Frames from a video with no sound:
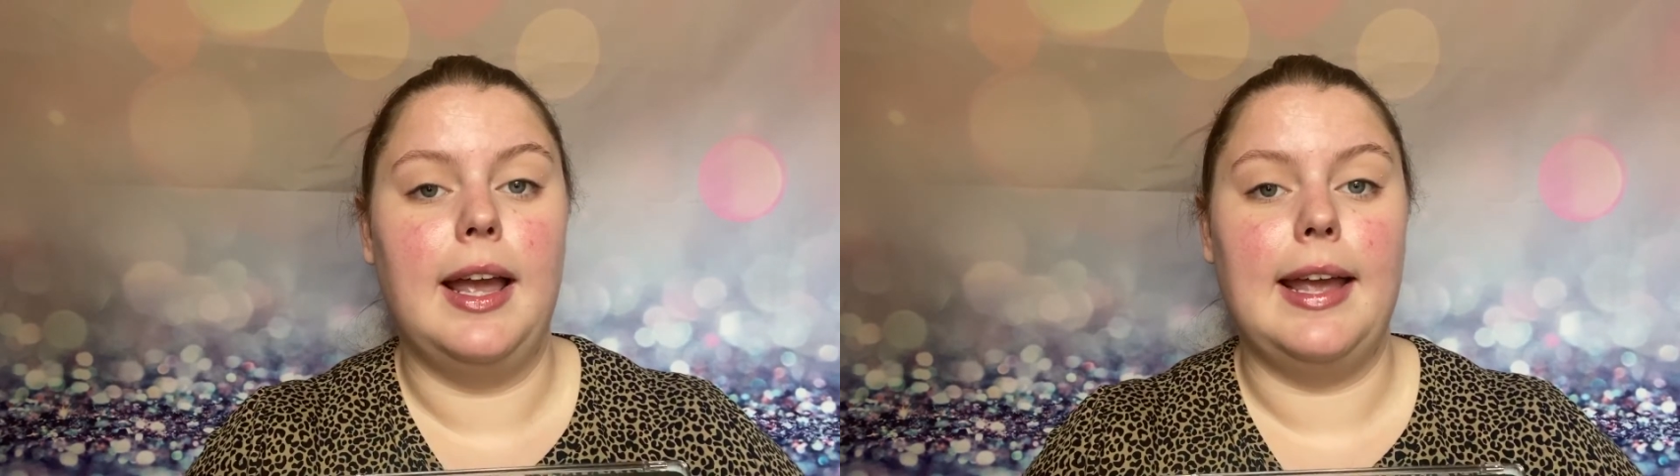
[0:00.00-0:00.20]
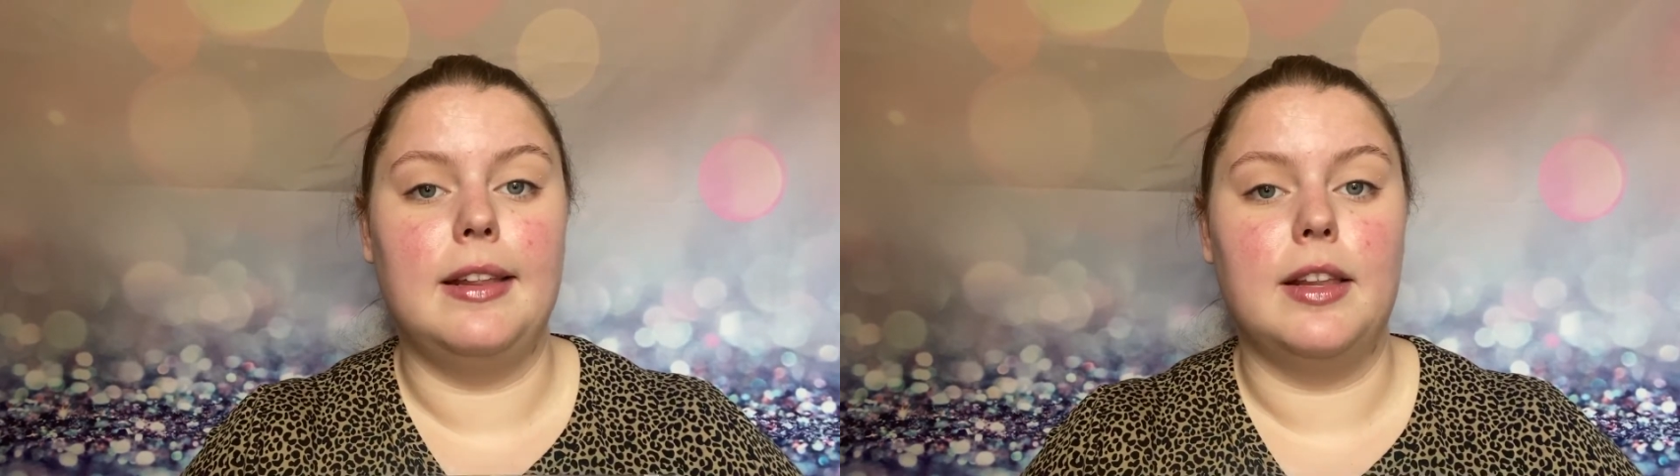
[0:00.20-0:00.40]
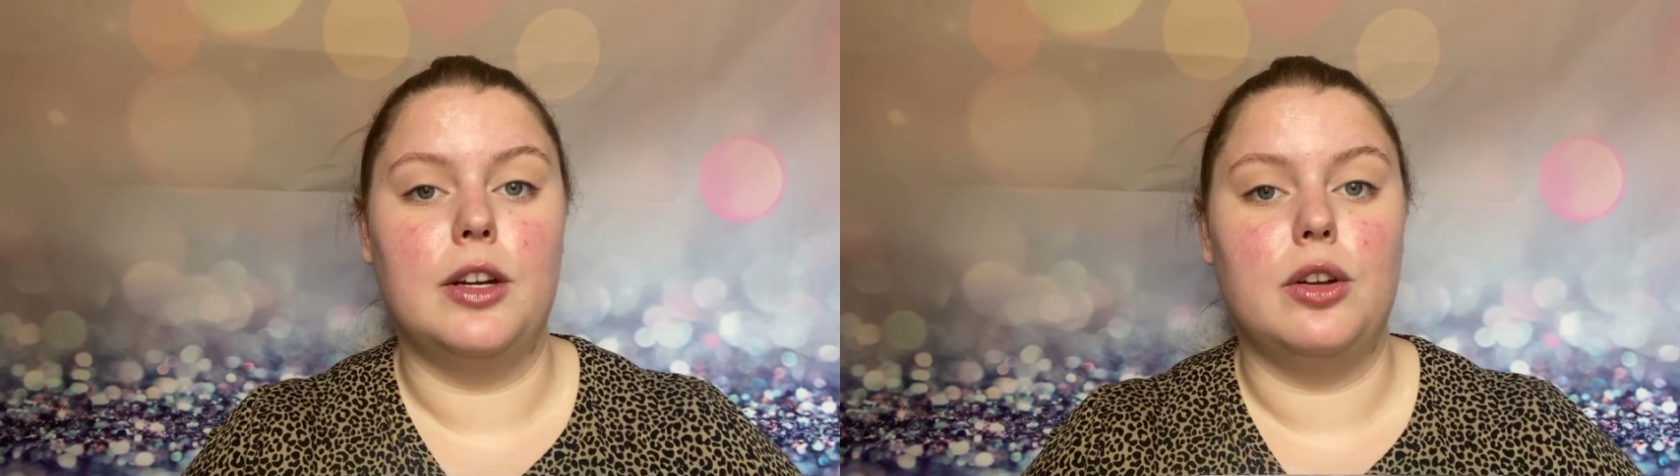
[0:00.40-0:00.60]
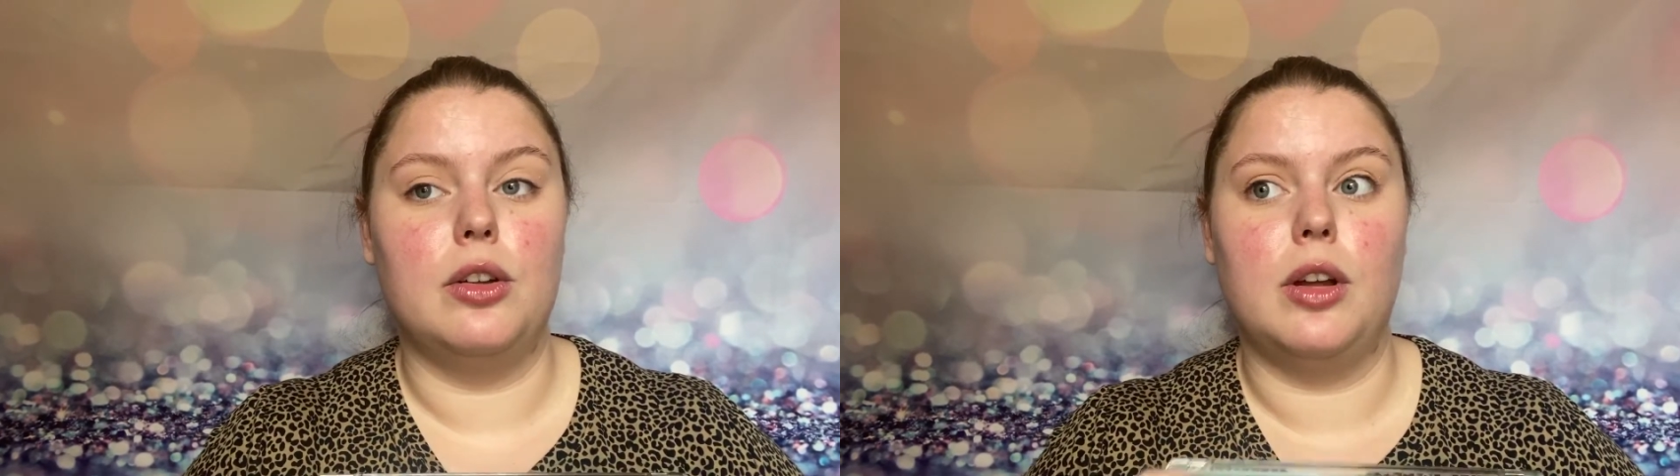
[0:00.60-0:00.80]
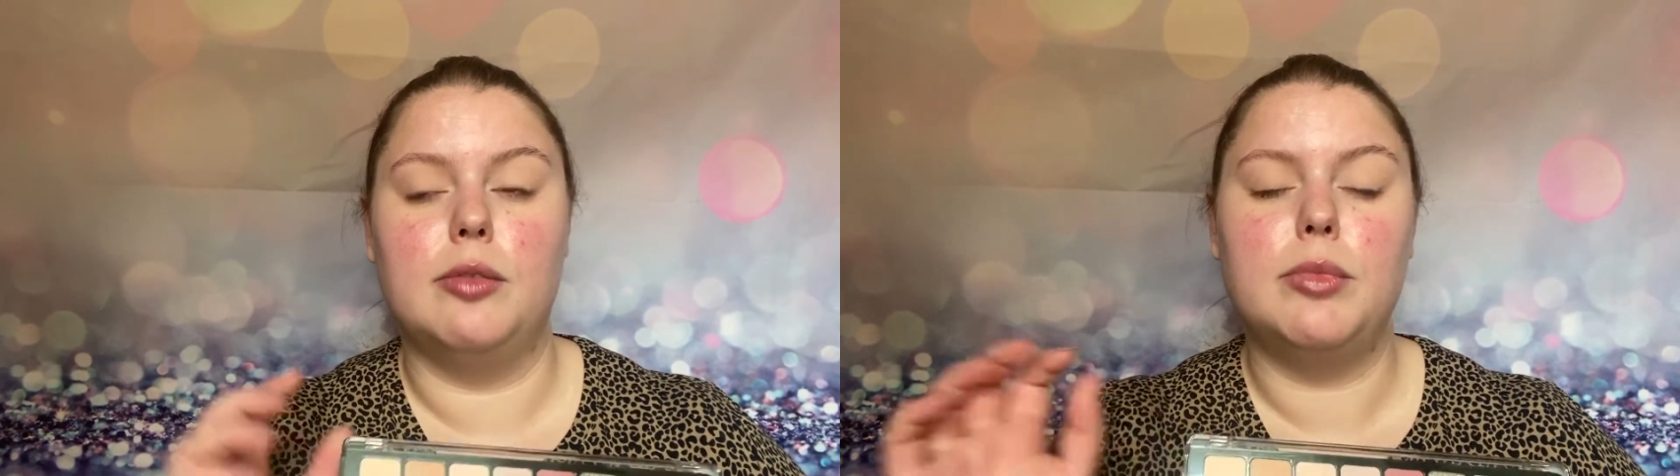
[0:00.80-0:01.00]
a
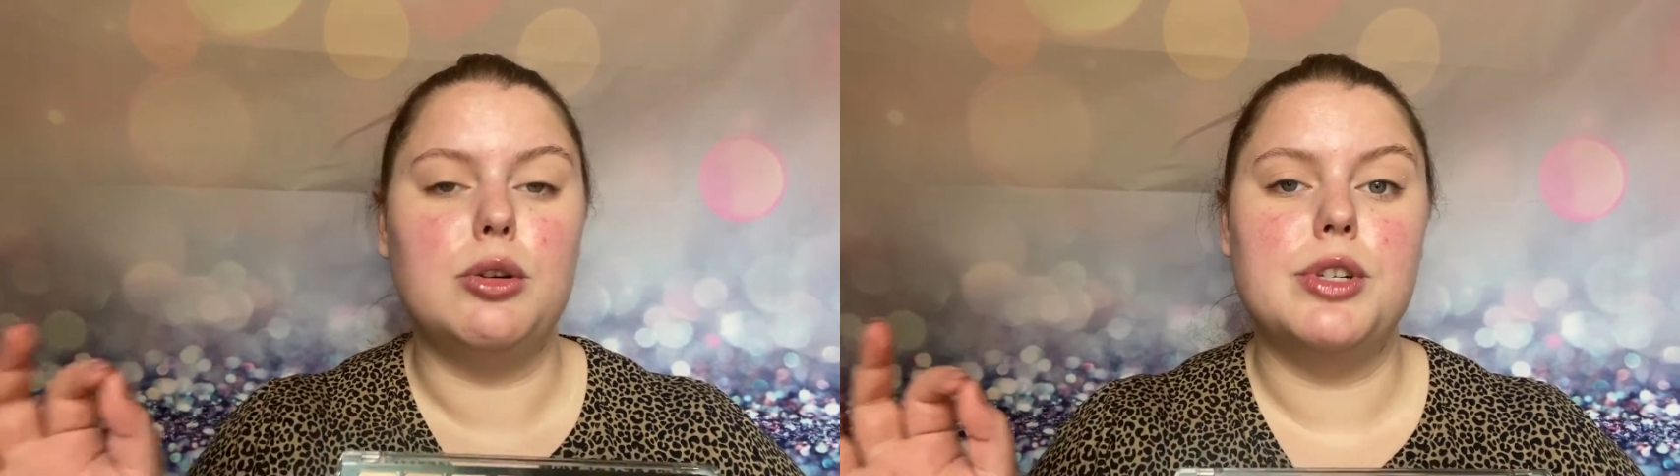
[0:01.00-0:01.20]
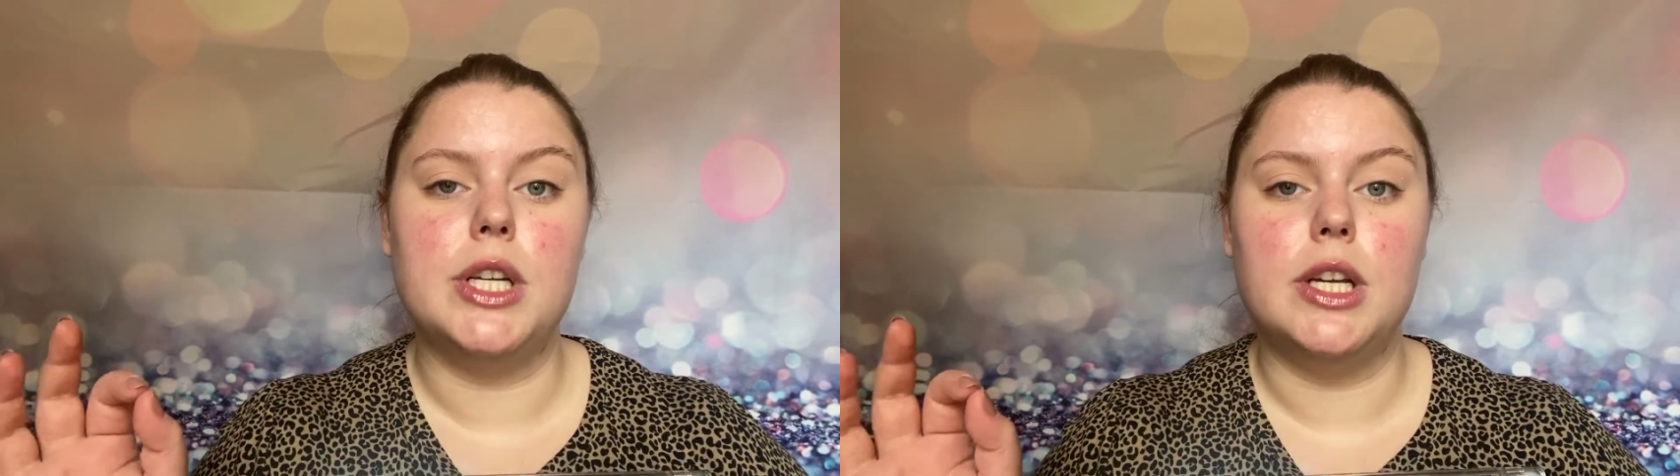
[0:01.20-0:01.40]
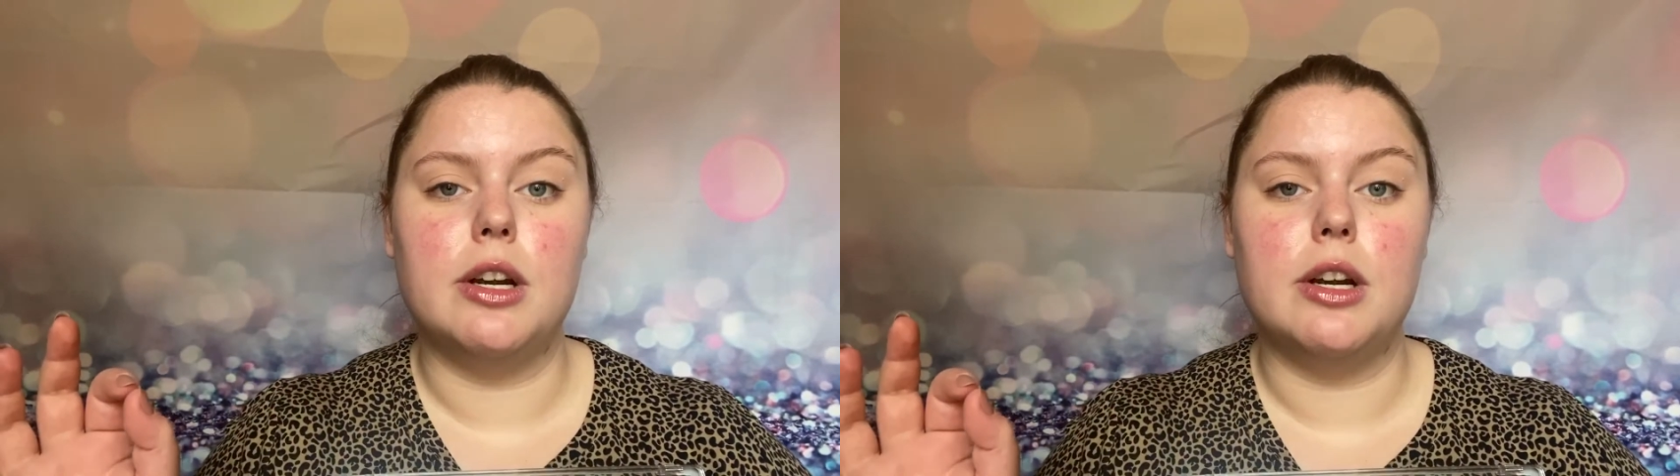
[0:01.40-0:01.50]
little emoji